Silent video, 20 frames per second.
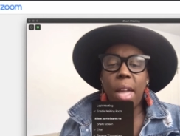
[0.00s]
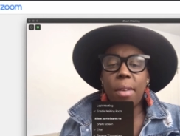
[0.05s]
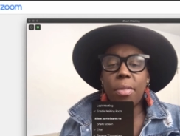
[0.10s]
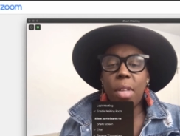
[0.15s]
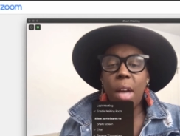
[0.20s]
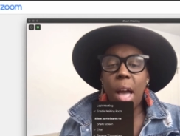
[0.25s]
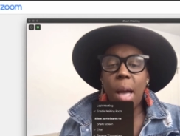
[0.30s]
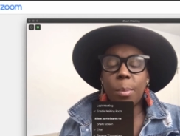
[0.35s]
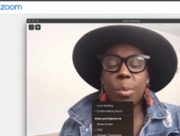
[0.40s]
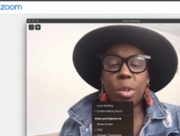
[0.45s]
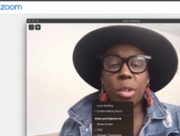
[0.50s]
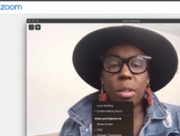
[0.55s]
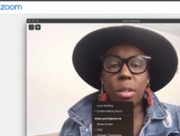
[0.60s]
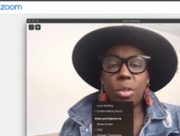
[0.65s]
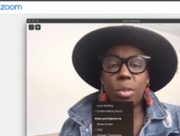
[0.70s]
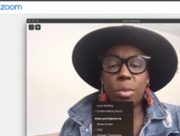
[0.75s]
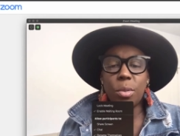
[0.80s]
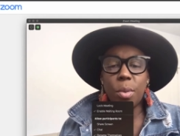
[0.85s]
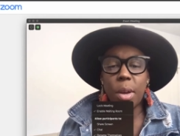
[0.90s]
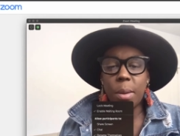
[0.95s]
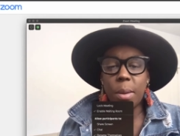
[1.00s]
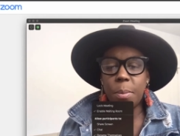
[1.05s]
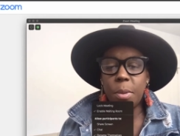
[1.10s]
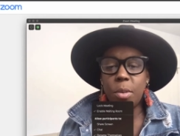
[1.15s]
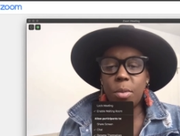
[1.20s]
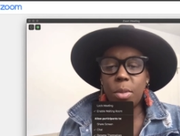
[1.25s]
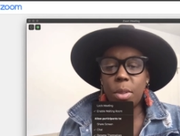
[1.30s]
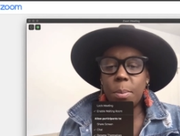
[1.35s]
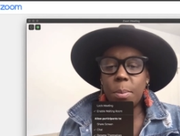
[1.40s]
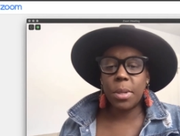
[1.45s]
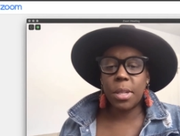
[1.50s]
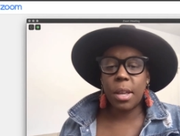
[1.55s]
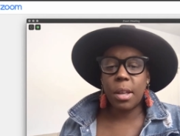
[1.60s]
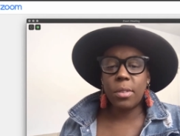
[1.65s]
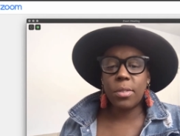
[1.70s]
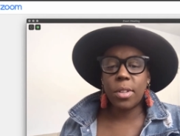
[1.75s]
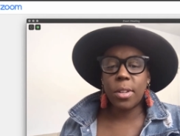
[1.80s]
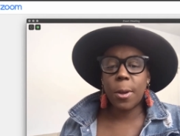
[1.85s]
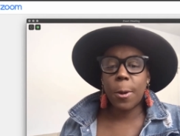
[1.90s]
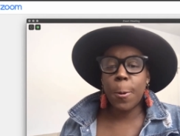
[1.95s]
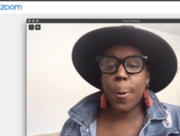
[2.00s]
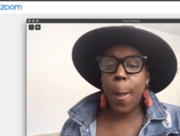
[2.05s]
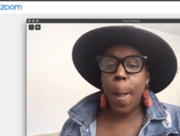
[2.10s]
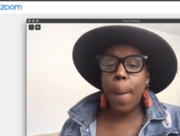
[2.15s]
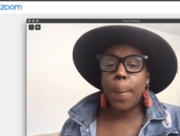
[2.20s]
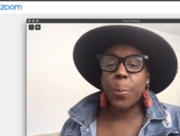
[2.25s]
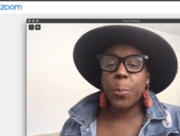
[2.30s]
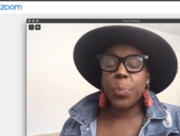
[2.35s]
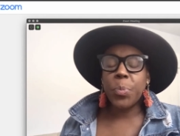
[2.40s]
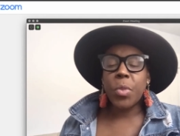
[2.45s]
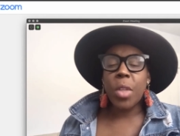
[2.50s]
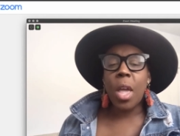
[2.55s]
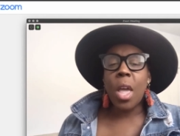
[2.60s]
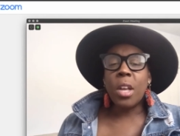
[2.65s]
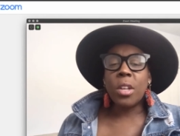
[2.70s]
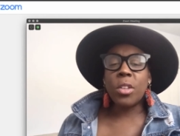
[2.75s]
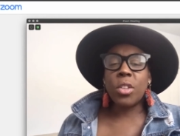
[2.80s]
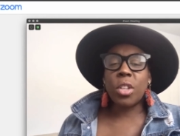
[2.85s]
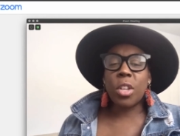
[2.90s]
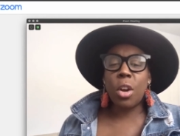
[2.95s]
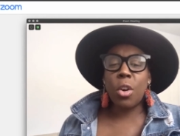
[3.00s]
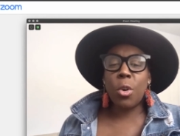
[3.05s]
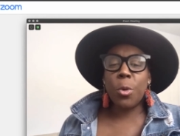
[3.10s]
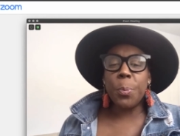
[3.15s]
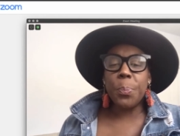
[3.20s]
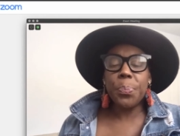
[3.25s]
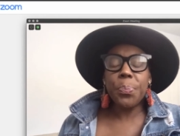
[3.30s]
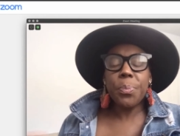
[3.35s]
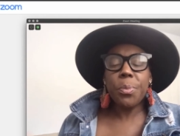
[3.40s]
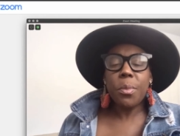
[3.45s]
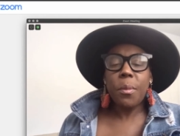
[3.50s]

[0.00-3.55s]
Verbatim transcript: have the option to unmute themselves. Okay? So